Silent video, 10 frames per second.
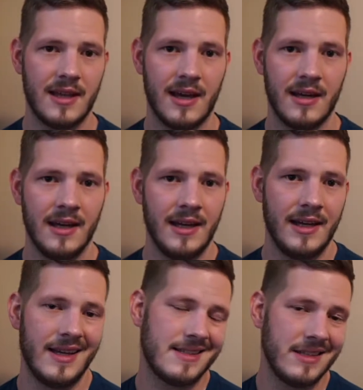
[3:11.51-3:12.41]
that
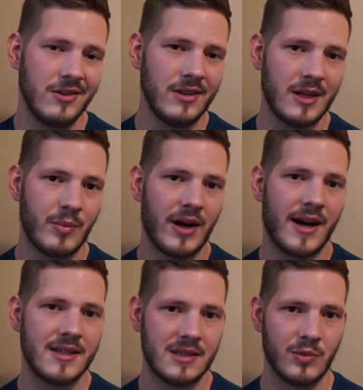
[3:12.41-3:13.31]
it's nearly
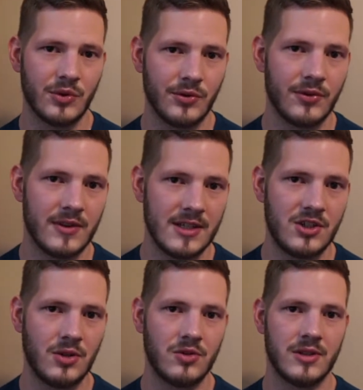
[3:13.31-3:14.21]
impossible for these
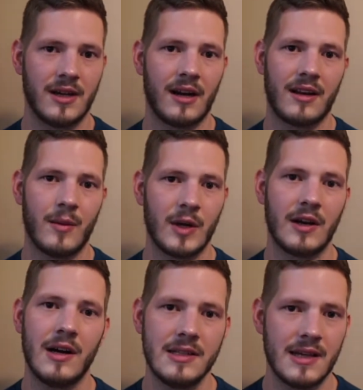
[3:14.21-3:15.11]
children not to come in
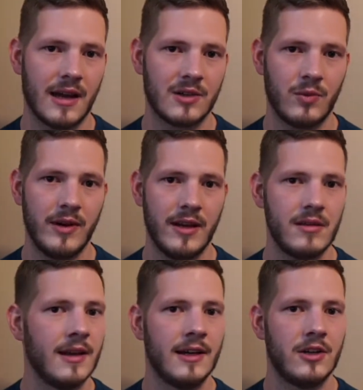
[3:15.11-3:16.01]
contact
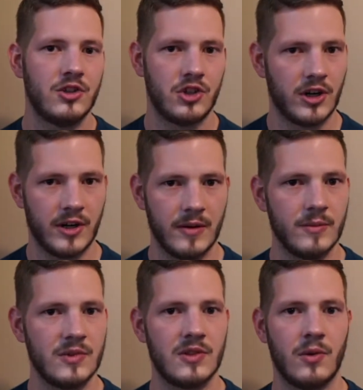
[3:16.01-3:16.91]
with
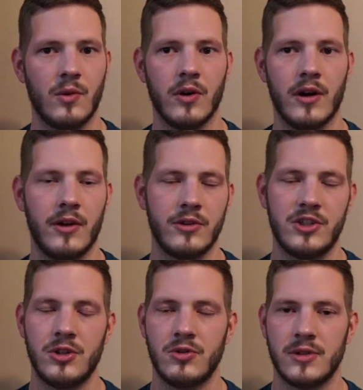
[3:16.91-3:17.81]
germs or other
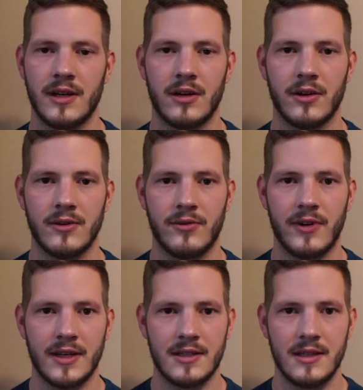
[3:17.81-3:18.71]
children that are
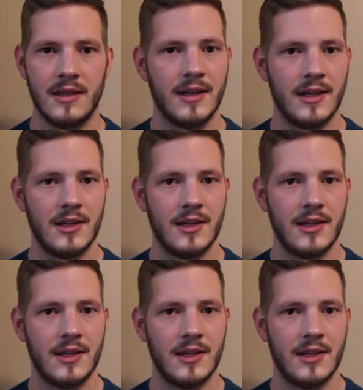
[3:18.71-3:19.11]
infected.